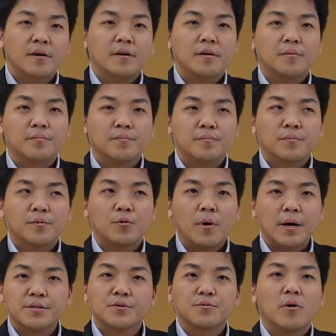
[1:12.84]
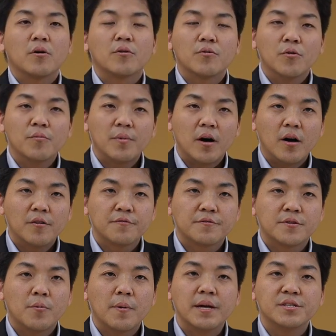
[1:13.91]
a quite strong group of
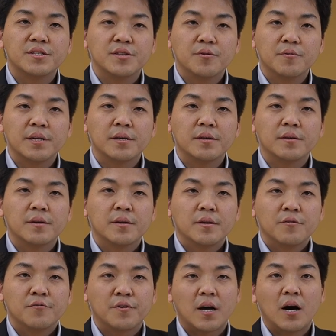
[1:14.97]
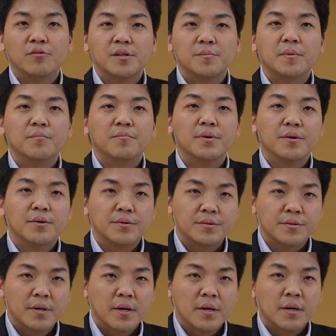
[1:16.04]
software engineering faculty
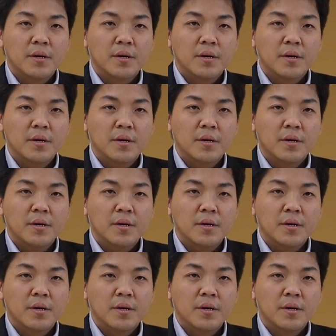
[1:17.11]
members.